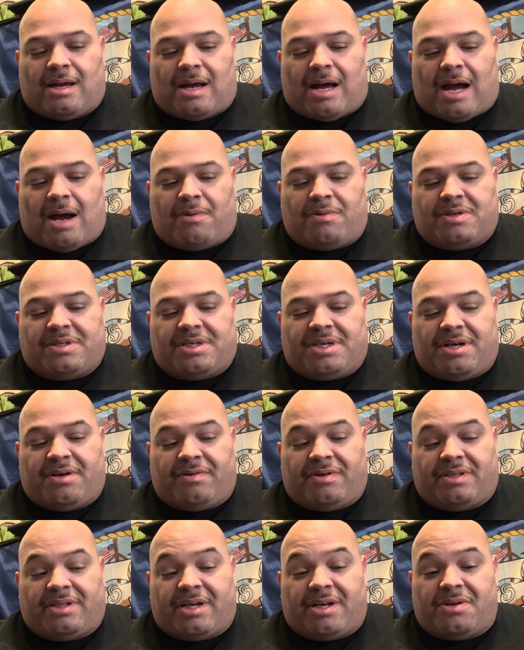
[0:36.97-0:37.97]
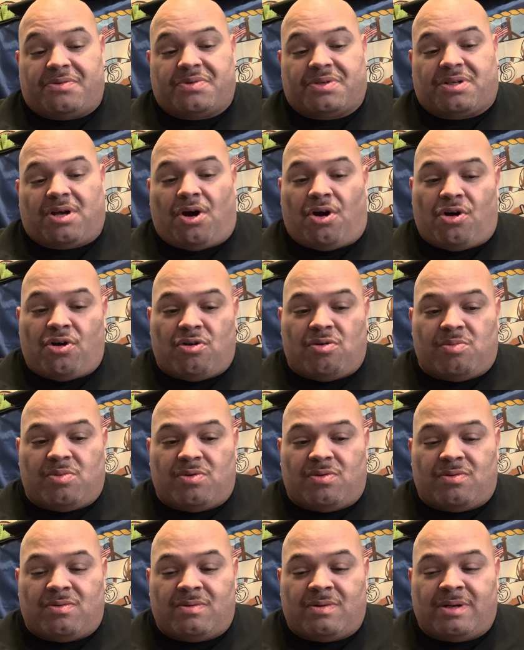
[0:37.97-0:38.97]
I was hearing that it was
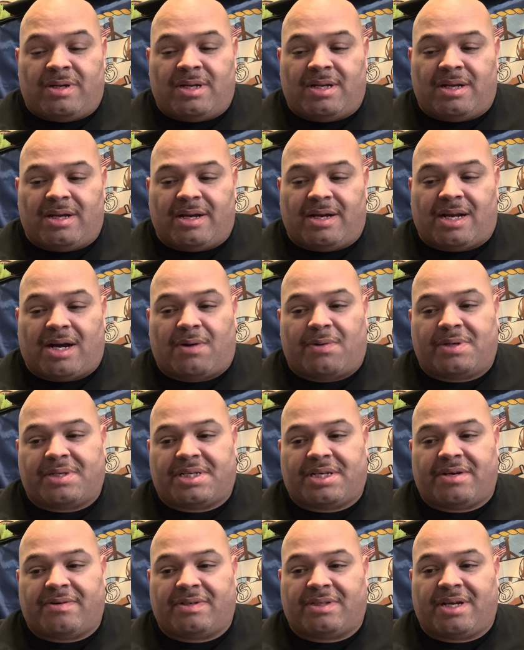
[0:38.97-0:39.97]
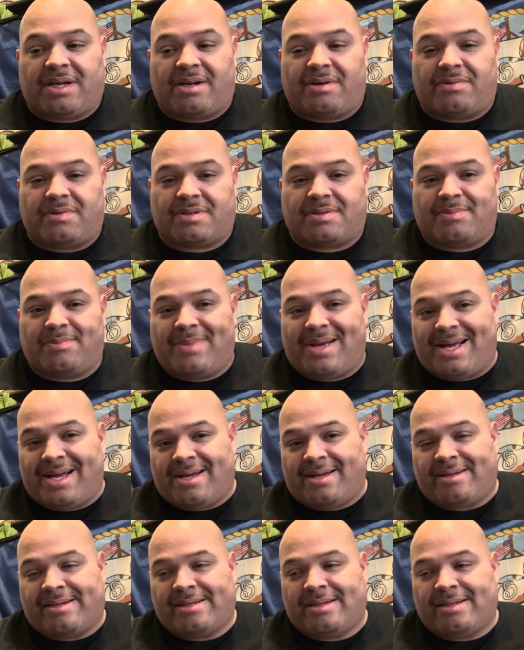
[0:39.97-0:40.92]
horrible and I was hearing that it was meh.